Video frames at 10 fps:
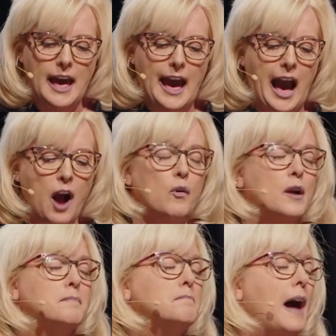How
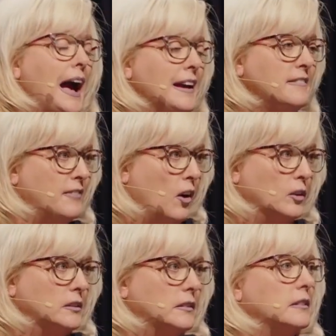are my
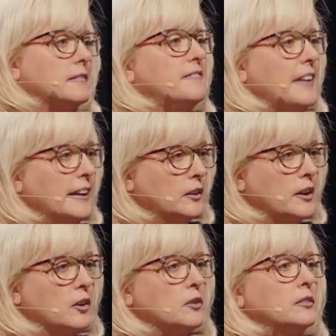faults,
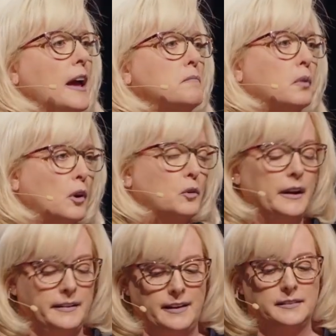failures, and
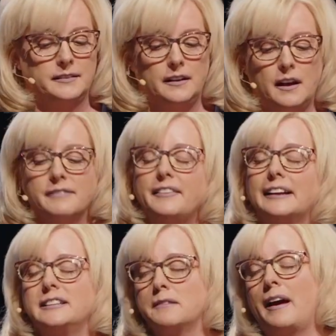brokenness
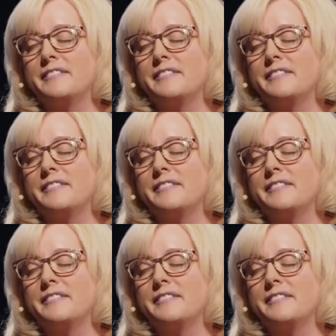affecting my